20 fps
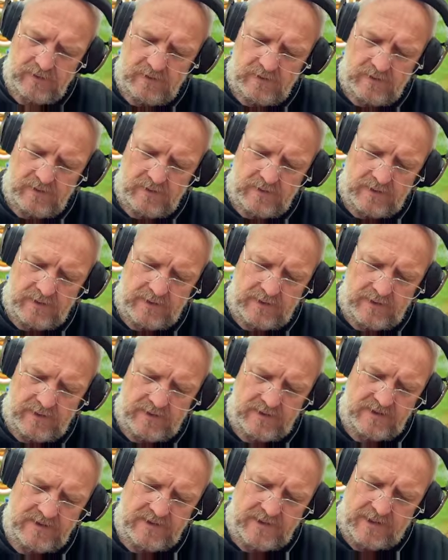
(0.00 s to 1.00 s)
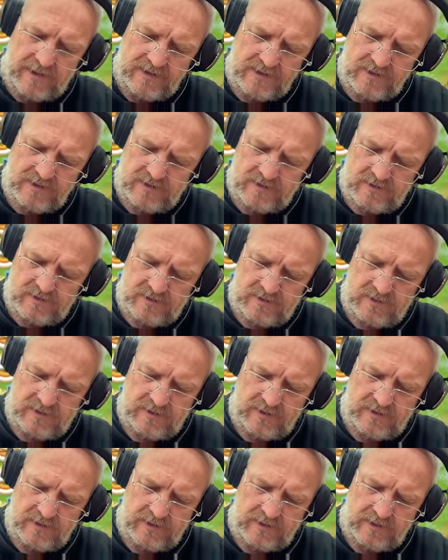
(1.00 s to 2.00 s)
then he had his accident, and
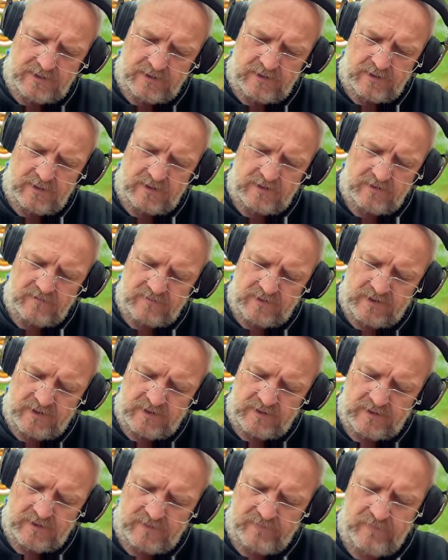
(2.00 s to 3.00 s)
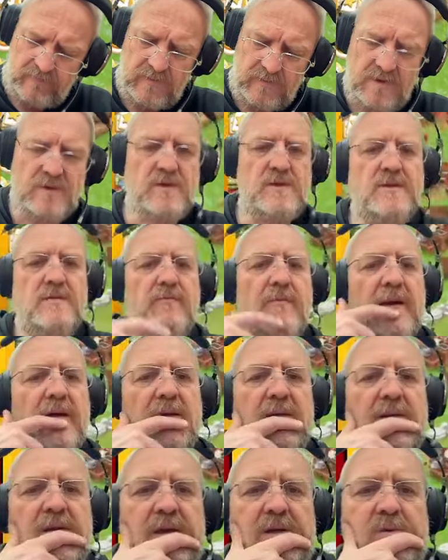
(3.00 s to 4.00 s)
then that kind of like
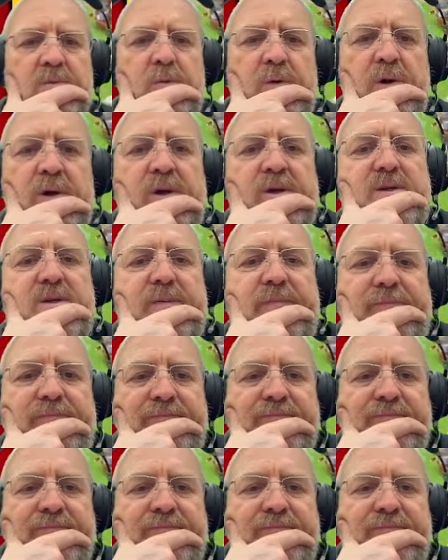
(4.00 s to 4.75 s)
made things worse.